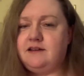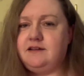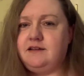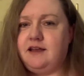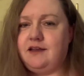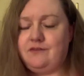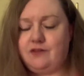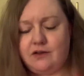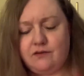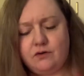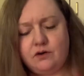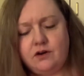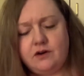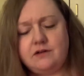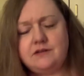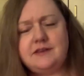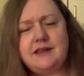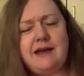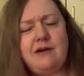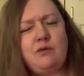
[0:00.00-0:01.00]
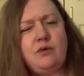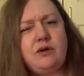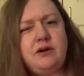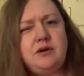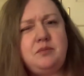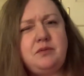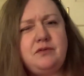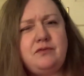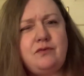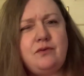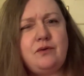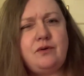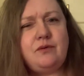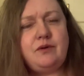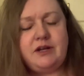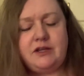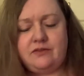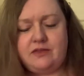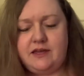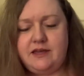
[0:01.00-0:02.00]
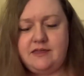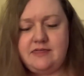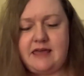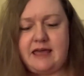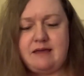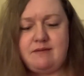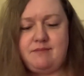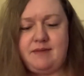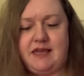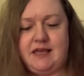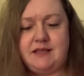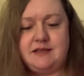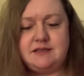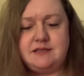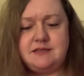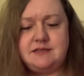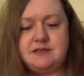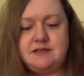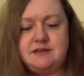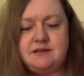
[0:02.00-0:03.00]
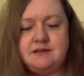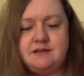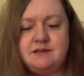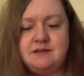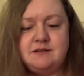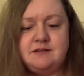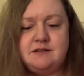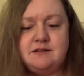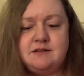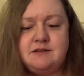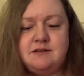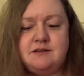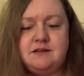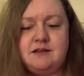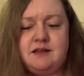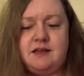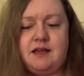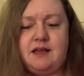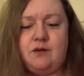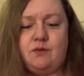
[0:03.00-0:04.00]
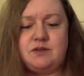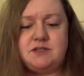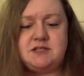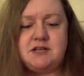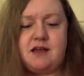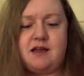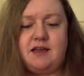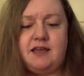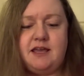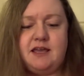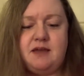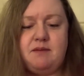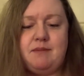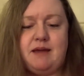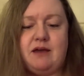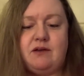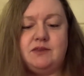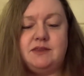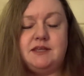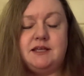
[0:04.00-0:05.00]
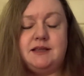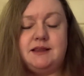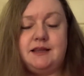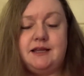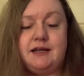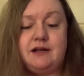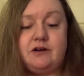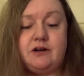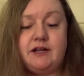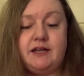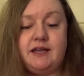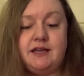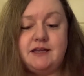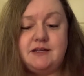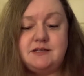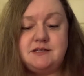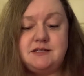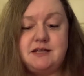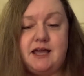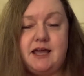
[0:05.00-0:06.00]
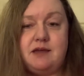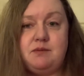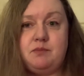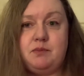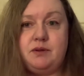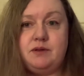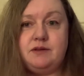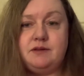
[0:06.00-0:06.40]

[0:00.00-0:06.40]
Have you ever heard that word before? What do you think that means? It was talking about the larrikin type.